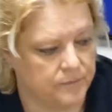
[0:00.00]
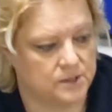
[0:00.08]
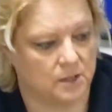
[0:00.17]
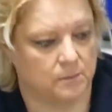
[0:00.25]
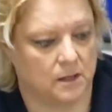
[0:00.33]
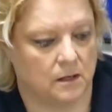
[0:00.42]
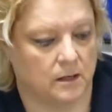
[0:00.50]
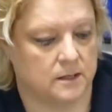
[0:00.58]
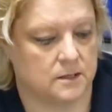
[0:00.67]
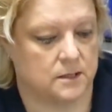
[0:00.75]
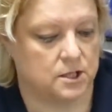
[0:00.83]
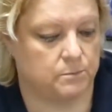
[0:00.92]
Something like
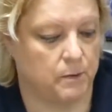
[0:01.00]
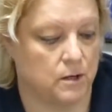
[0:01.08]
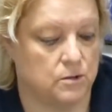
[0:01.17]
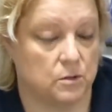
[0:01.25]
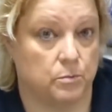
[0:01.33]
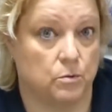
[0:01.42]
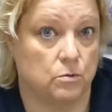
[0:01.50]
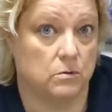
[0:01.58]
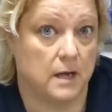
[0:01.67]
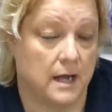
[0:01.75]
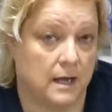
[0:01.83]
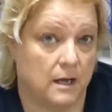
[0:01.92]
a disposable
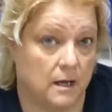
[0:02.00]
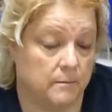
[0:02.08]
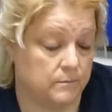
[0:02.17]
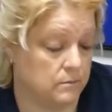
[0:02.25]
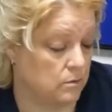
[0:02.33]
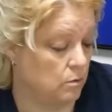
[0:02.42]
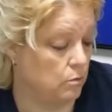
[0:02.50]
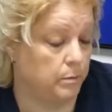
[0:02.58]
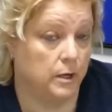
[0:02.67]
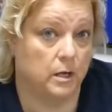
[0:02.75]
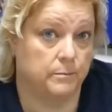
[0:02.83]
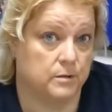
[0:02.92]

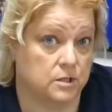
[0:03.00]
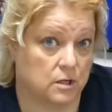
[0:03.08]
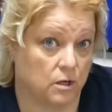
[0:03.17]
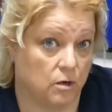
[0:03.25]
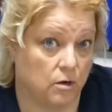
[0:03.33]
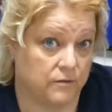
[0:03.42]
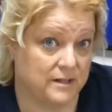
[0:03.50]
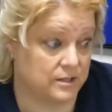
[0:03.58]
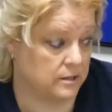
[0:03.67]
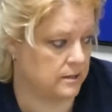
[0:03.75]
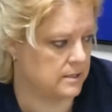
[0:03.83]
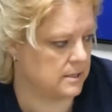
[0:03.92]
all-purpose cloth is
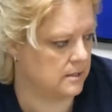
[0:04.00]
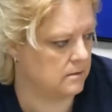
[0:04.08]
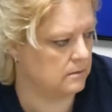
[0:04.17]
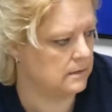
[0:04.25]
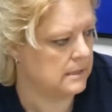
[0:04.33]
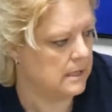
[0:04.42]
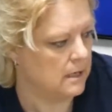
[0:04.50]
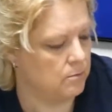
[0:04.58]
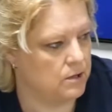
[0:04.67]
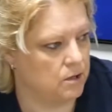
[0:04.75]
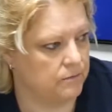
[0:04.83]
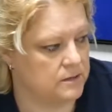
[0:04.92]
ideal,
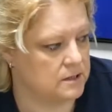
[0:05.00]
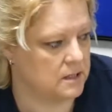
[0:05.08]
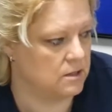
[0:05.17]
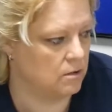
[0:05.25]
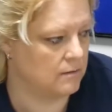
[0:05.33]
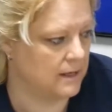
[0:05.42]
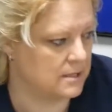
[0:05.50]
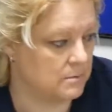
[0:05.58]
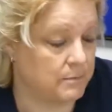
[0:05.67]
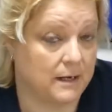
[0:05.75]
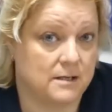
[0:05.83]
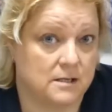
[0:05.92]
with obviously your
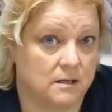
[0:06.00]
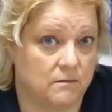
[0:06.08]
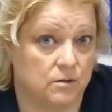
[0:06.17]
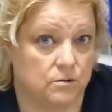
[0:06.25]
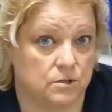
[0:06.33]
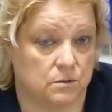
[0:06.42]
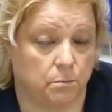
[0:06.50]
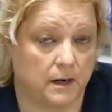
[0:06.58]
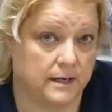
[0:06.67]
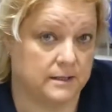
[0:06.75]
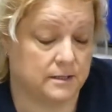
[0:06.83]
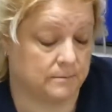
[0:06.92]
antibacterial
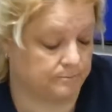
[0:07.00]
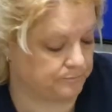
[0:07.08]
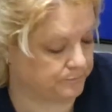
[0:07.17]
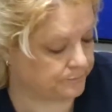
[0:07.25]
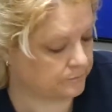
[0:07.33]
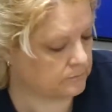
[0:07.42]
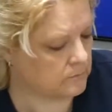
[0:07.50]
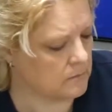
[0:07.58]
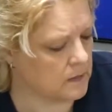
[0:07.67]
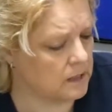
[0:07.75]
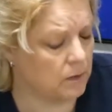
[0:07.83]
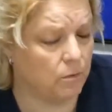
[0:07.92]
sprays.
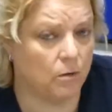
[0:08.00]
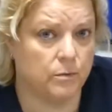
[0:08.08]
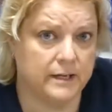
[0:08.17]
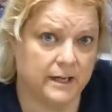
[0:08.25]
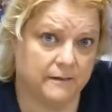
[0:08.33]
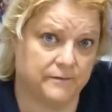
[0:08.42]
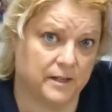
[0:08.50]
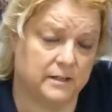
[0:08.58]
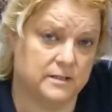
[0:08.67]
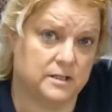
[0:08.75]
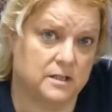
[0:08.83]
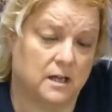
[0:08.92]
Now what we have done
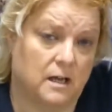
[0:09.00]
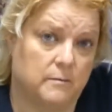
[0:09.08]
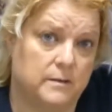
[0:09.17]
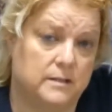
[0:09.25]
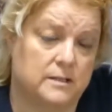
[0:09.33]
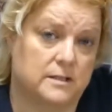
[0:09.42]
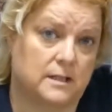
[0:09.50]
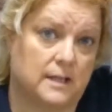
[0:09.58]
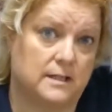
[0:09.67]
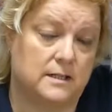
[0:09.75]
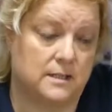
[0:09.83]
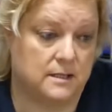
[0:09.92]
is
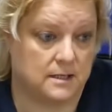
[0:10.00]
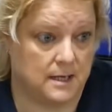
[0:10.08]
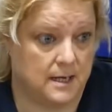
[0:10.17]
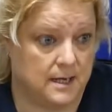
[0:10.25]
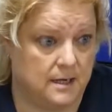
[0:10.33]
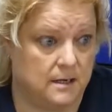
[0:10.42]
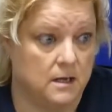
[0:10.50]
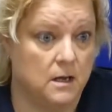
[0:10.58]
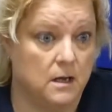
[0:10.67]
instigated a